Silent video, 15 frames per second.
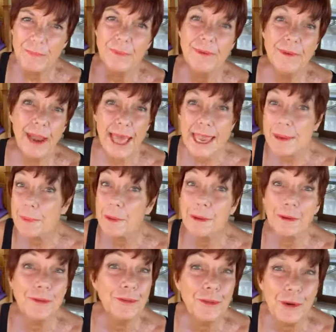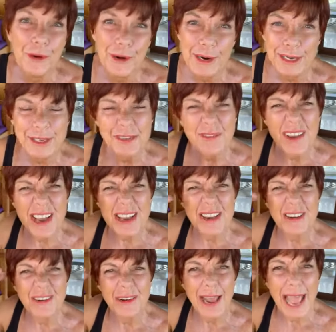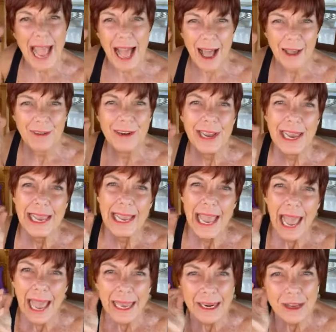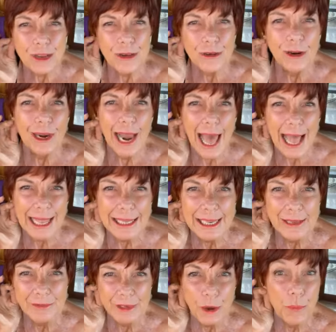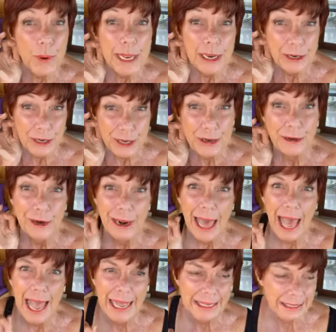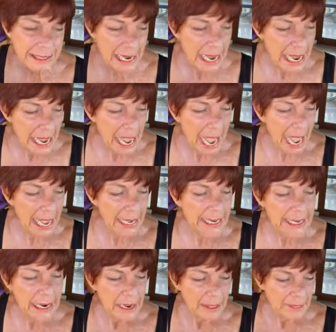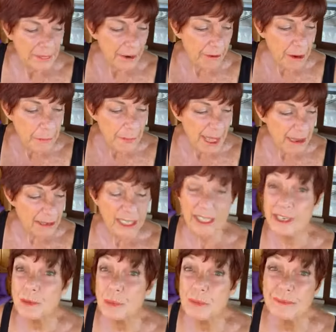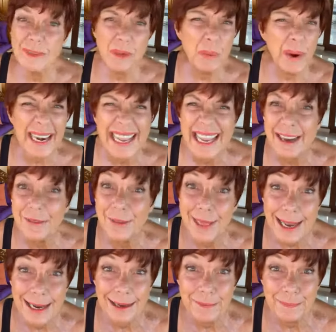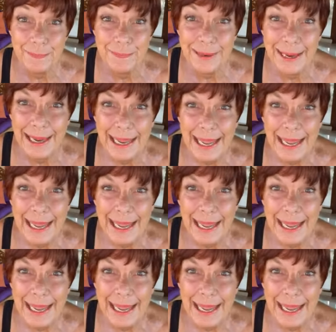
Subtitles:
labeled for us, figured out, and utilized, so we could utilize. And there are about 20 of them